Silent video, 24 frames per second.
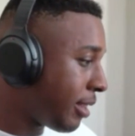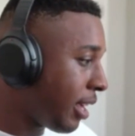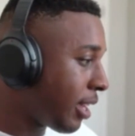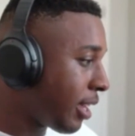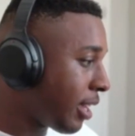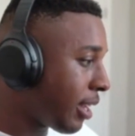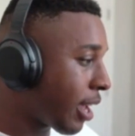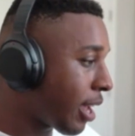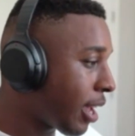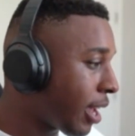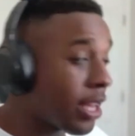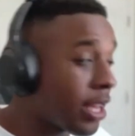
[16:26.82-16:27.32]

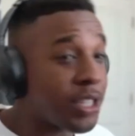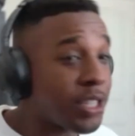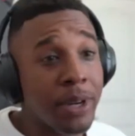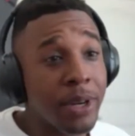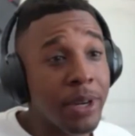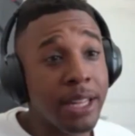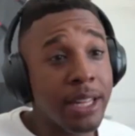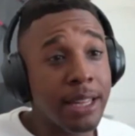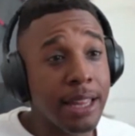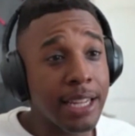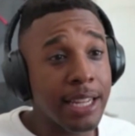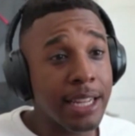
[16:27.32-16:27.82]
And I think
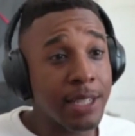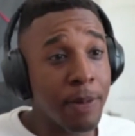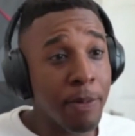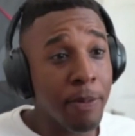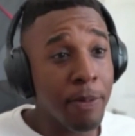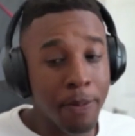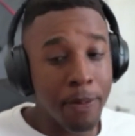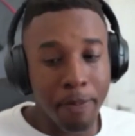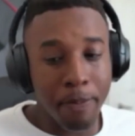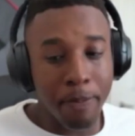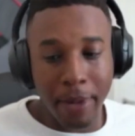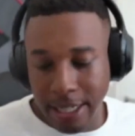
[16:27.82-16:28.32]
like that's one of
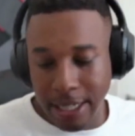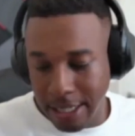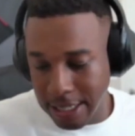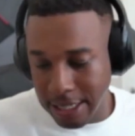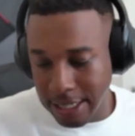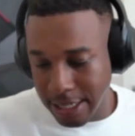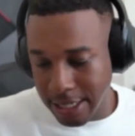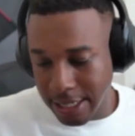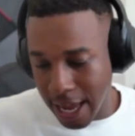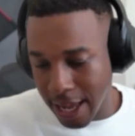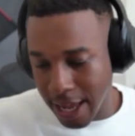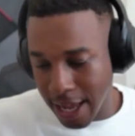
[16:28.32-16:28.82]
the things people
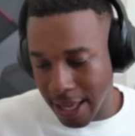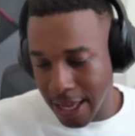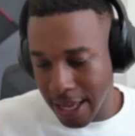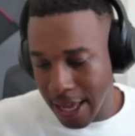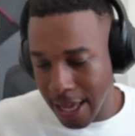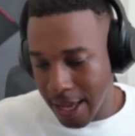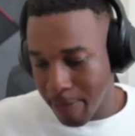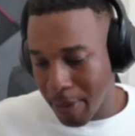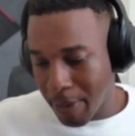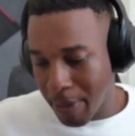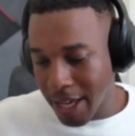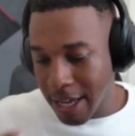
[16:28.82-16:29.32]
miss is
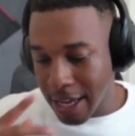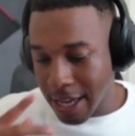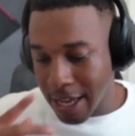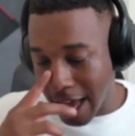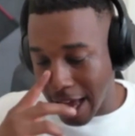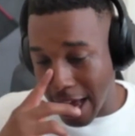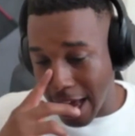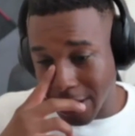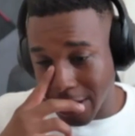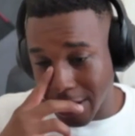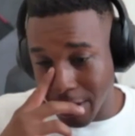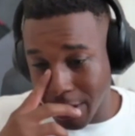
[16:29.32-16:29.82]
like
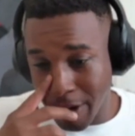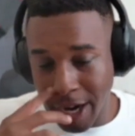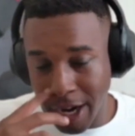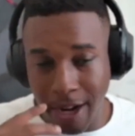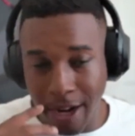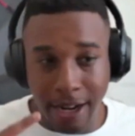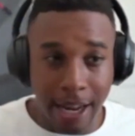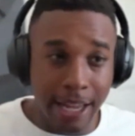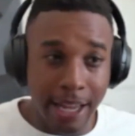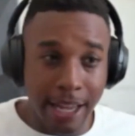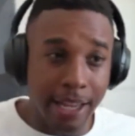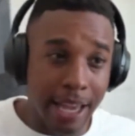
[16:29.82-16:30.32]
being a
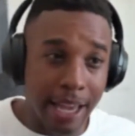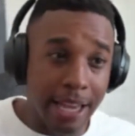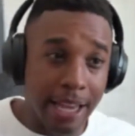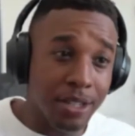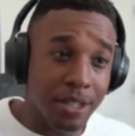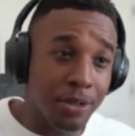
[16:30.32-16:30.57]
content creator.